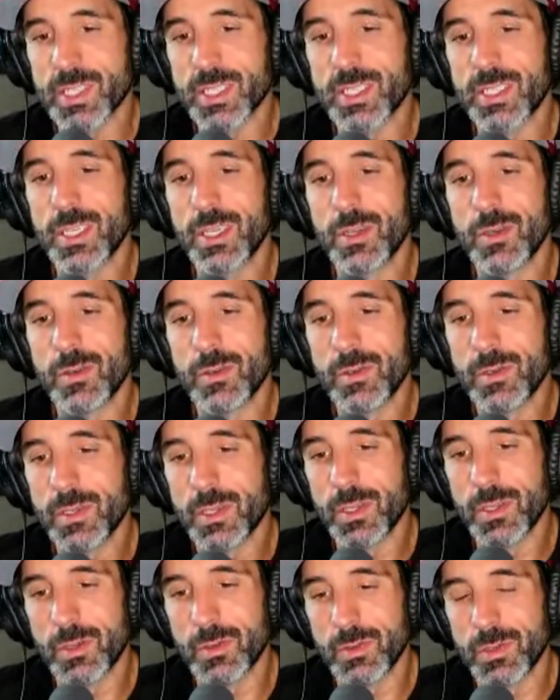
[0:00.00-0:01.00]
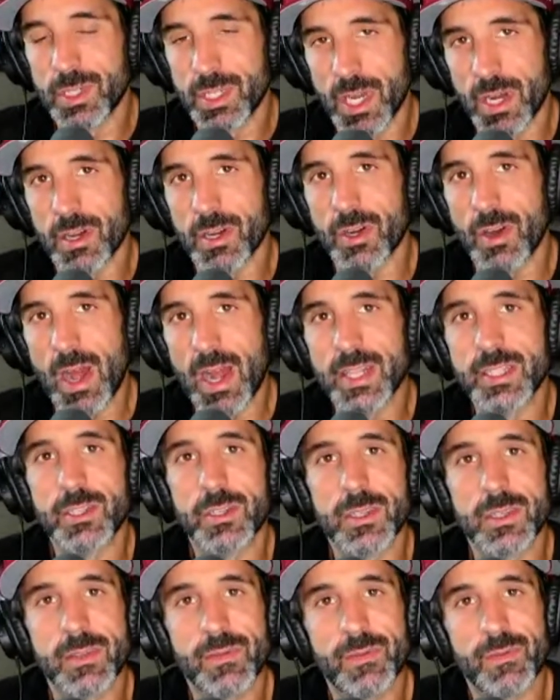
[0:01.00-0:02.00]
to you, you share
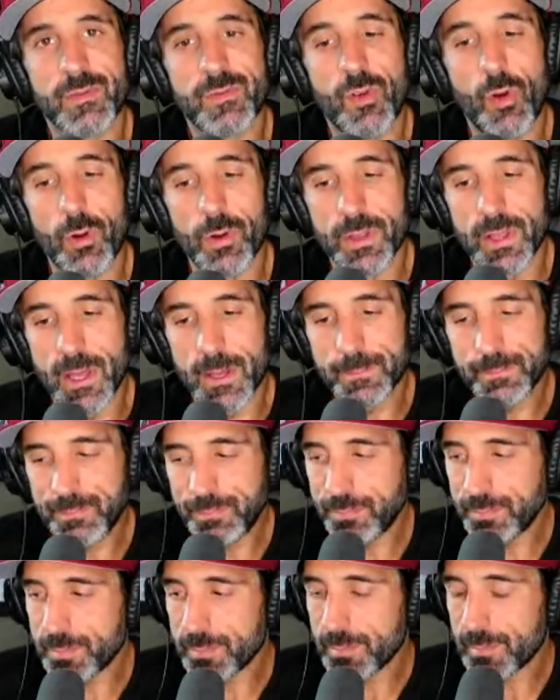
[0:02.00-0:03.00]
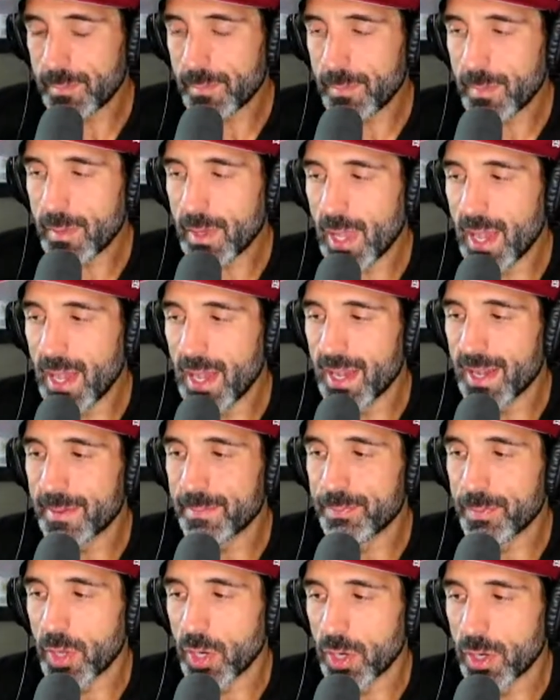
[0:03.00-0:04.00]
gratitude for them uh,
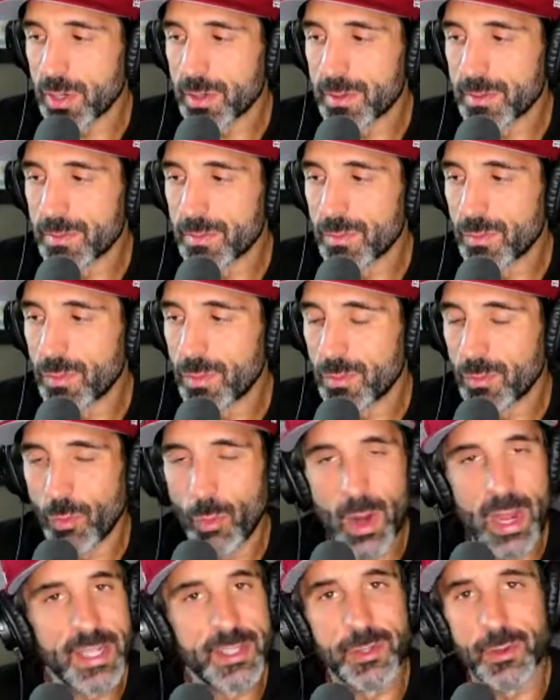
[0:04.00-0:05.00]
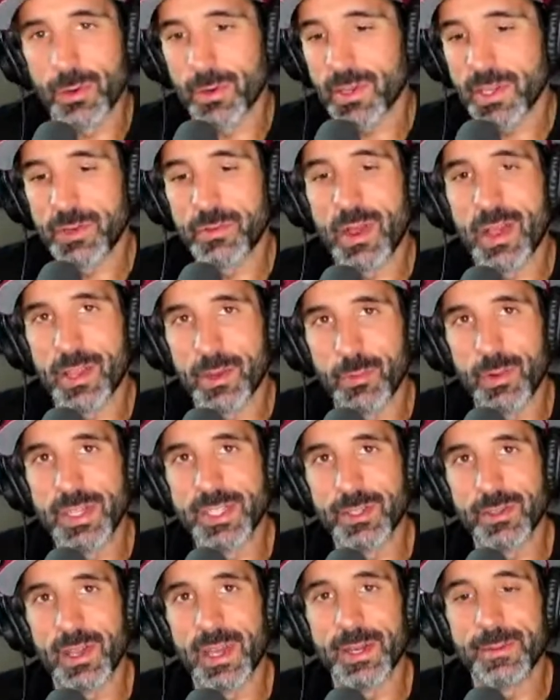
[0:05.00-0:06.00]
way too early rather than way too
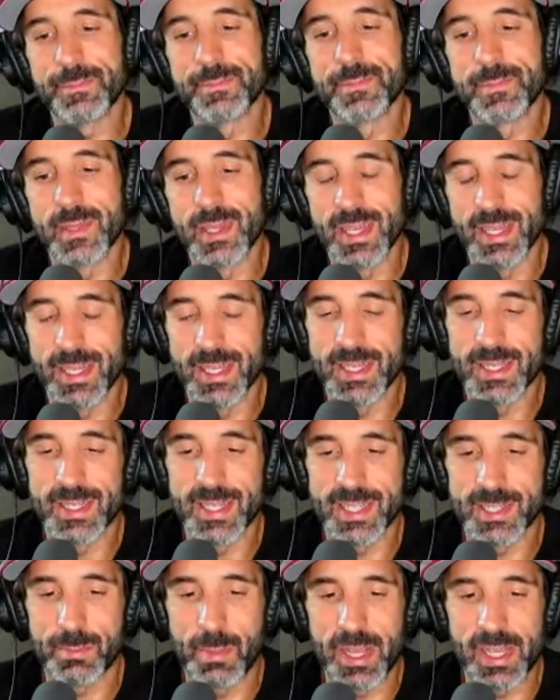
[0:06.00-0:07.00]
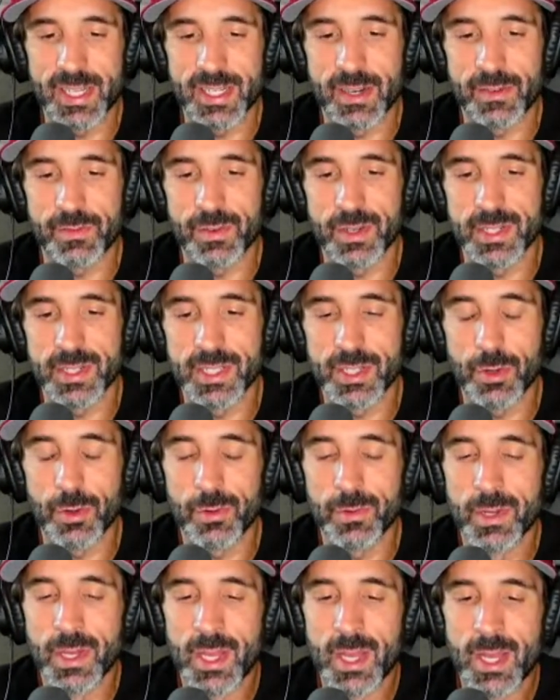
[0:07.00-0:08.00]
late. It, it does make a difference. So
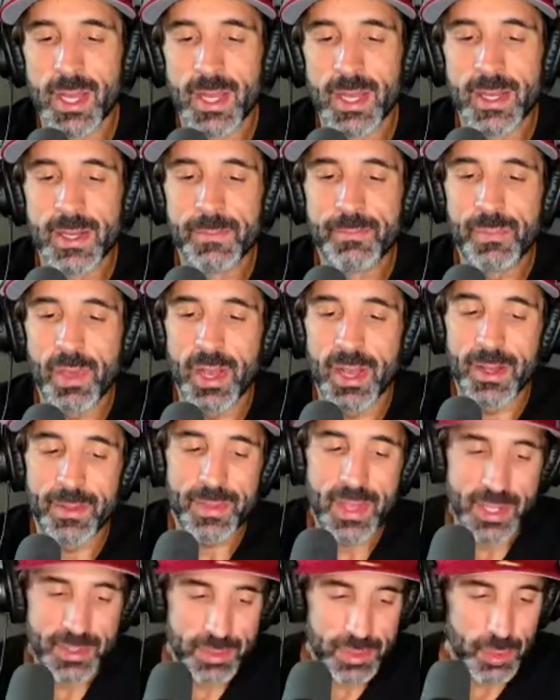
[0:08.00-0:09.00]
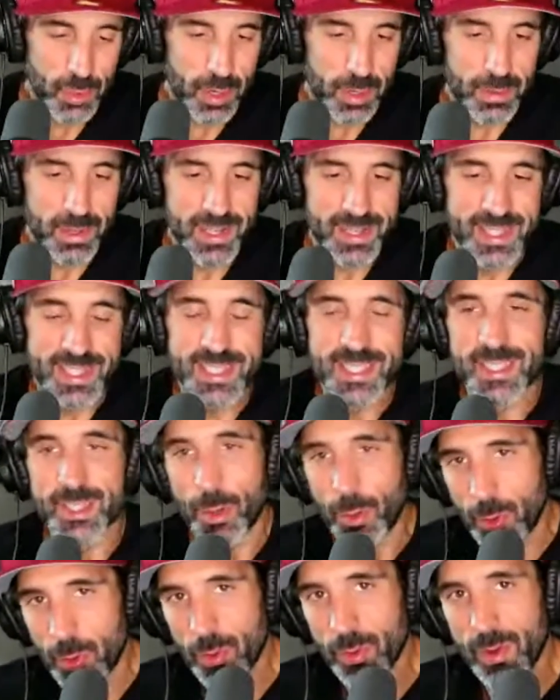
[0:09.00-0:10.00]
uh, thanks for joining me on this
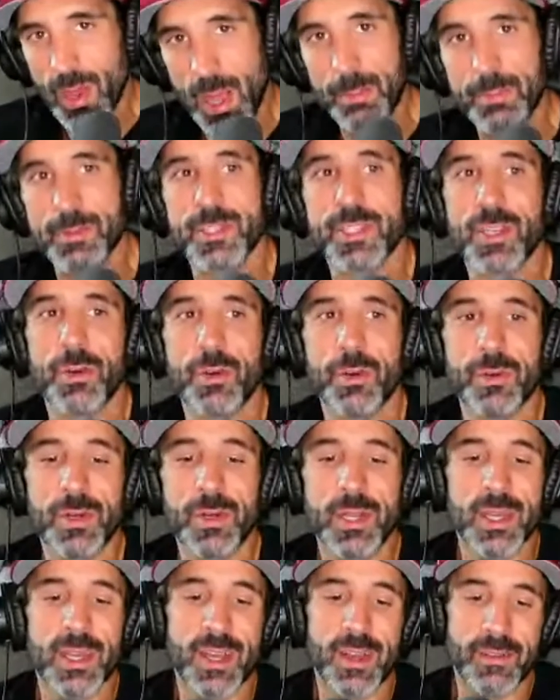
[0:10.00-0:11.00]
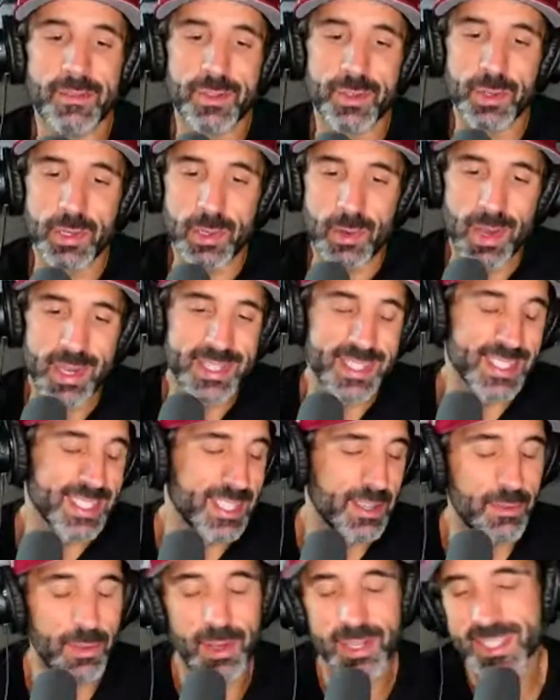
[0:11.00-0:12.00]
solo episode of three questions,
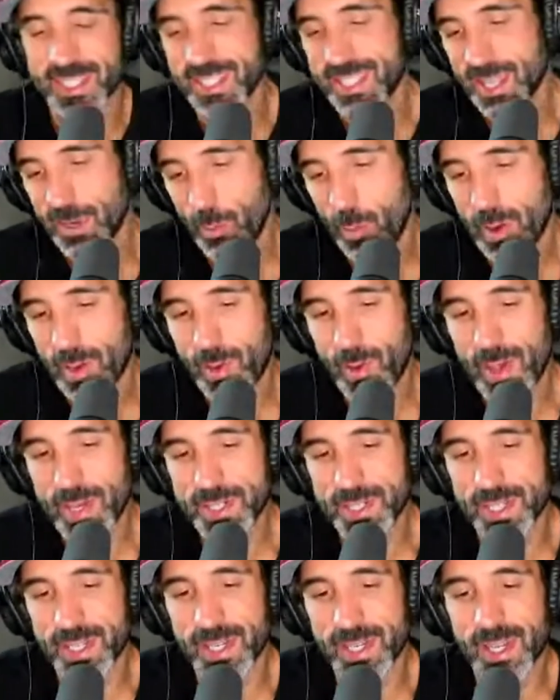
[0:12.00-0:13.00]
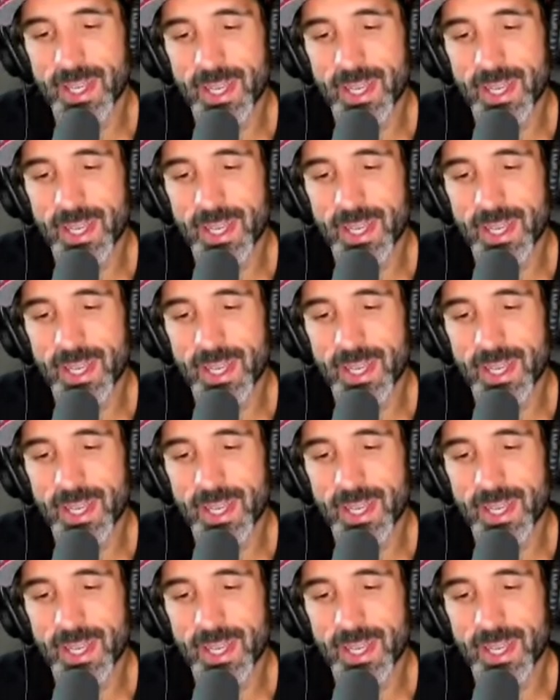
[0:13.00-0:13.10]
even though I just did one question.